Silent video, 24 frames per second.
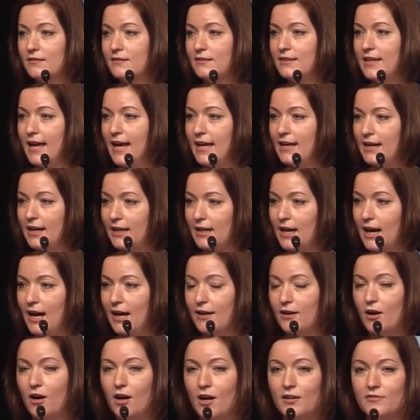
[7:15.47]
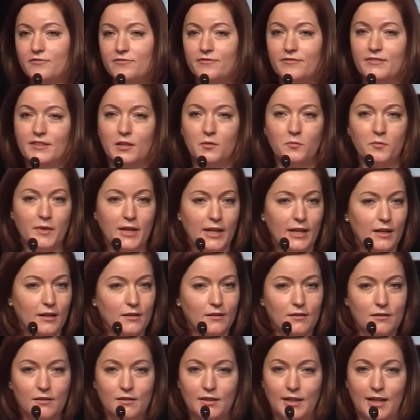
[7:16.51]
than a cutoff that we
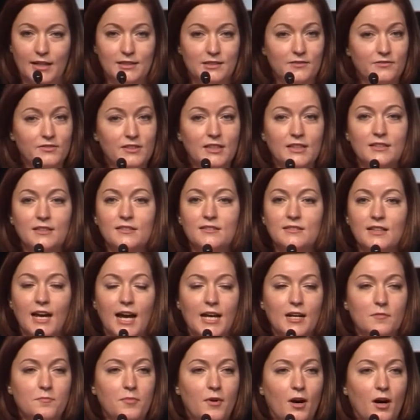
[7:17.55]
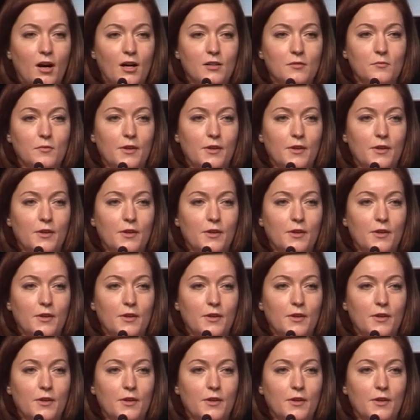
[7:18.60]
collectively decide upon,